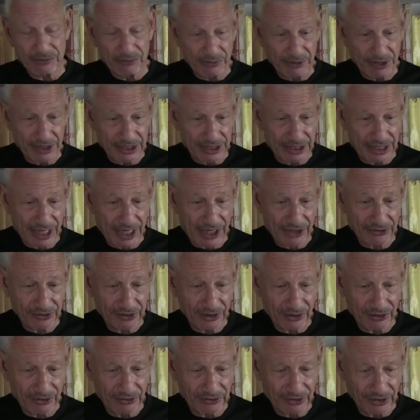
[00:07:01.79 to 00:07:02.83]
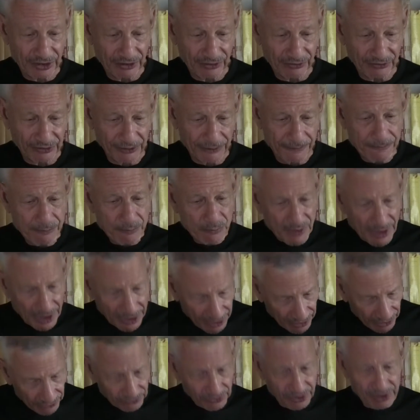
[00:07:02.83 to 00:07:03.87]
We can ask ourselves,
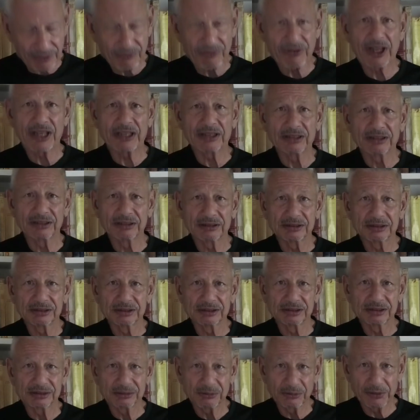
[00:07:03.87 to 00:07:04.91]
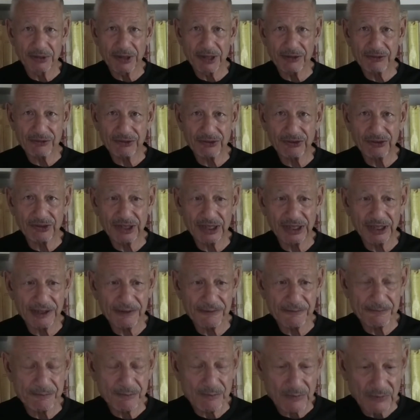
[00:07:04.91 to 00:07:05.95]
here's the event we're interested in,
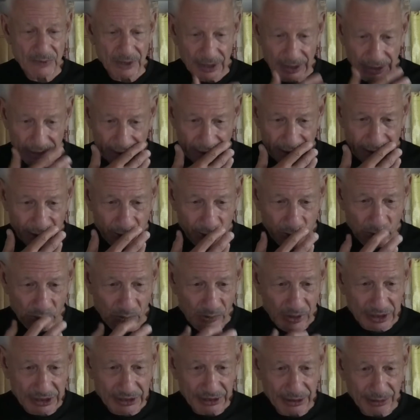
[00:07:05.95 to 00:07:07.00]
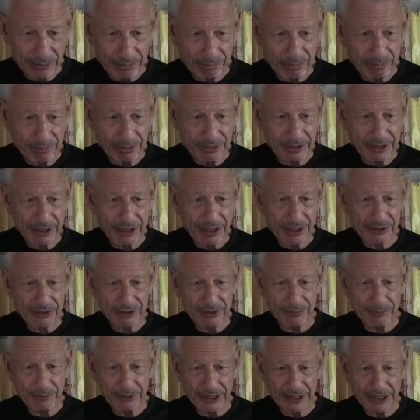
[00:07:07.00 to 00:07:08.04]
what appear to
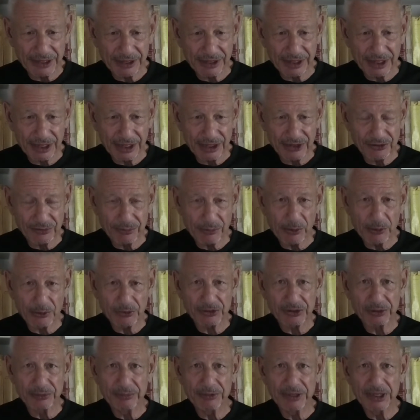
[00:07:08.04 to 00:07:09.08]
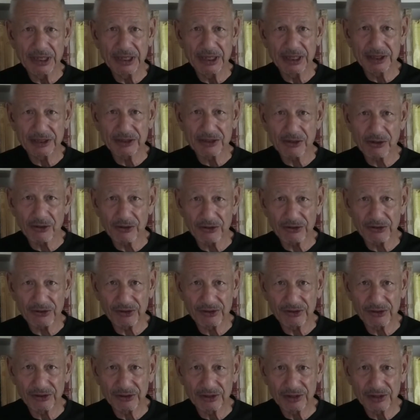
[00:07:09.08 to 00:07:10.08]
be its most immediate causes,